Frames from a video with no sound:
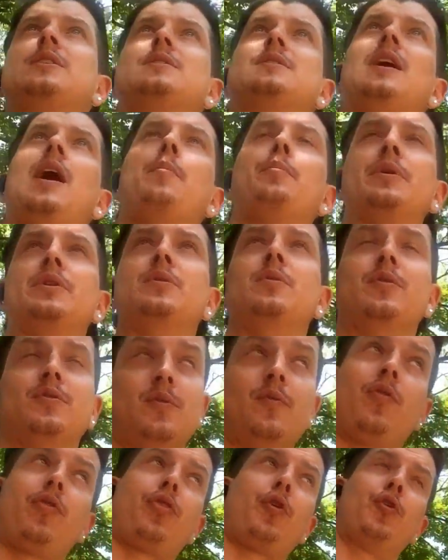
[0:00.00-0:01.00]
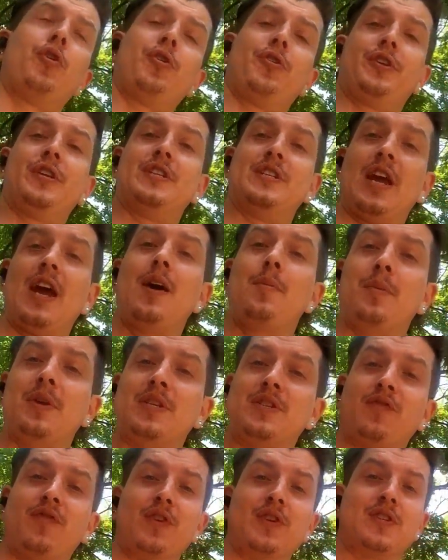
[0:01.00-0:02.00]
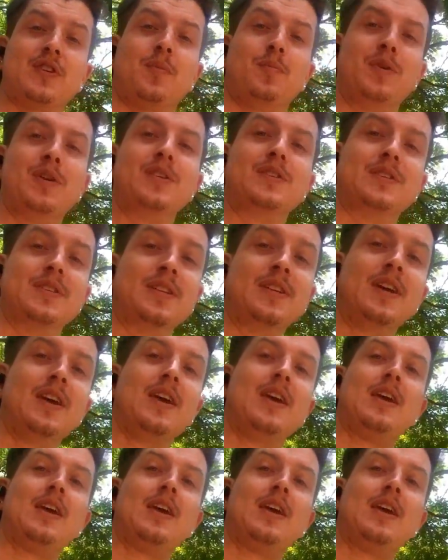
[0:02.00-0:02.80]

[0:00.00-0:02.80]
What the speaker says: it's not been thoroughly damaged for some reason,